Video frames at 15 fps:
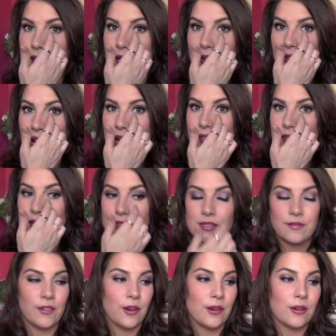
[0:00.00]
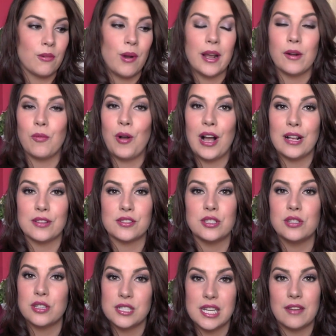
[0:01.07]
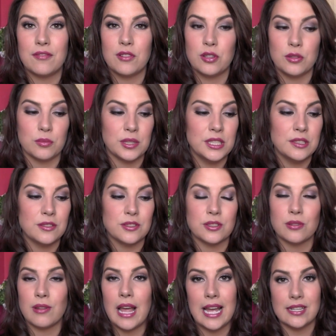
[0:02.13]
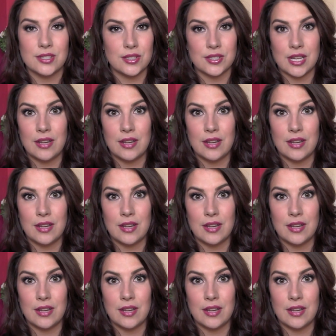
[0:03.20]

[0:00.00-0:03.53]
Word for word: and I've had this for quite a while, so you can definitely reuse your lashes.